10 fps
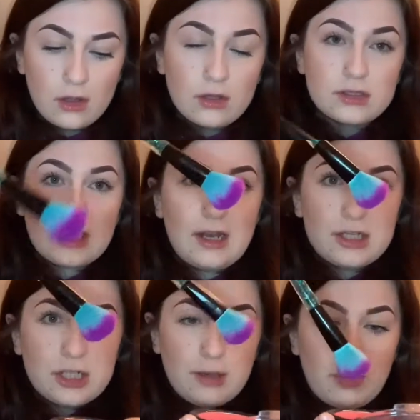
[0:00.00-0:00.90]
So I
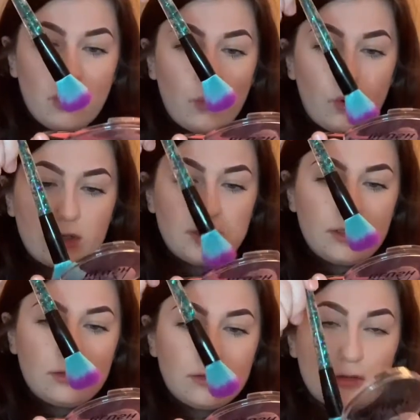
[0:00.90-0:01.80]
literally put one
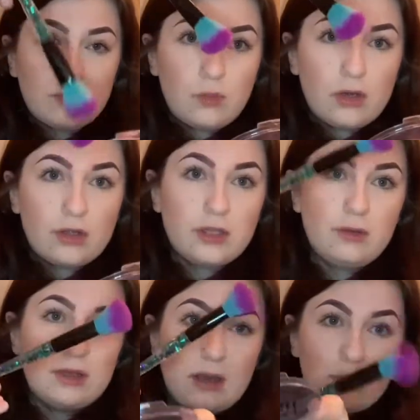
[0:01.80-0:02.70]
or two
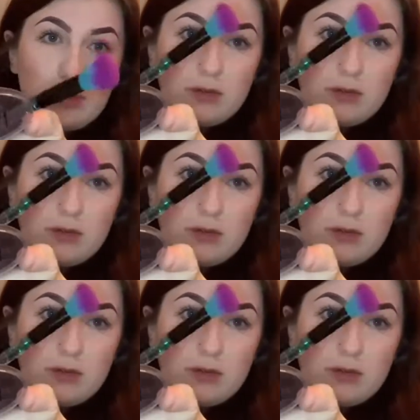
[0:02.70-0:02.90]
dabs.